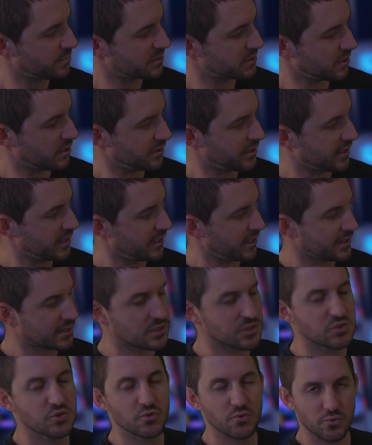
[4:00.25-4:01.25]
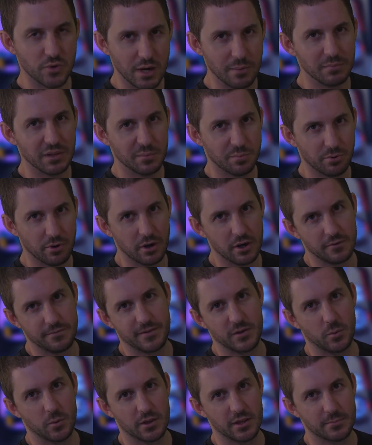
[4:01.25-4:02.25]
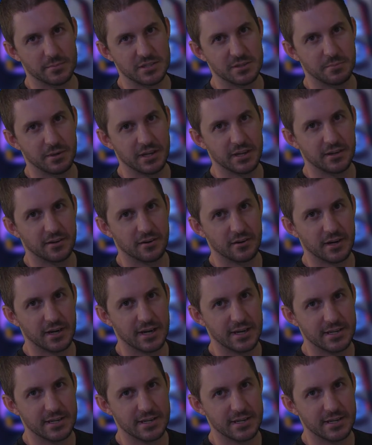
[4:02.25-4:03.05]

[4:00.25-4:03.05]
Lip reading: So they're extremely bright if you want them to be. Okay,